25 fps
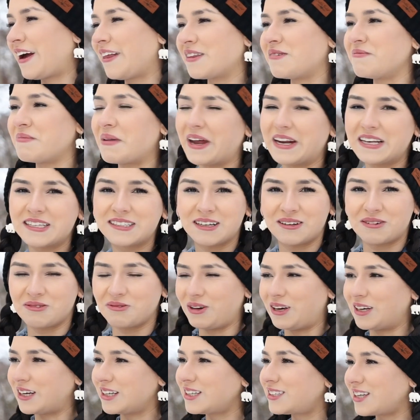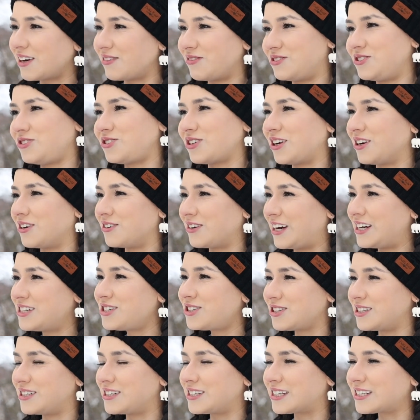on the medicine wheel, 7
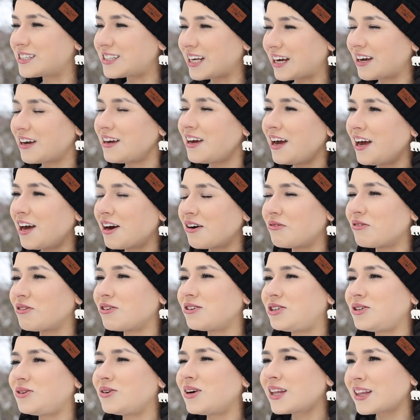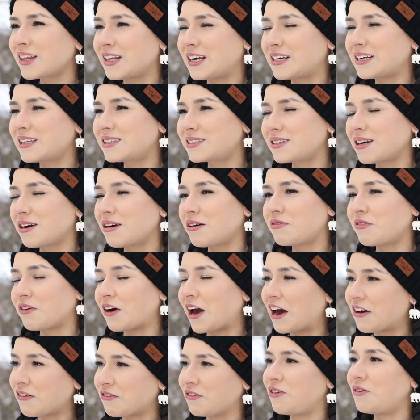generations. It's like we're doing this for
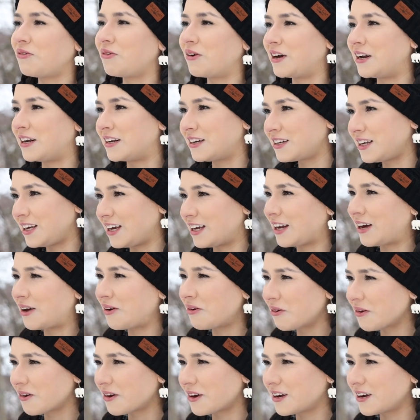everyone, you know?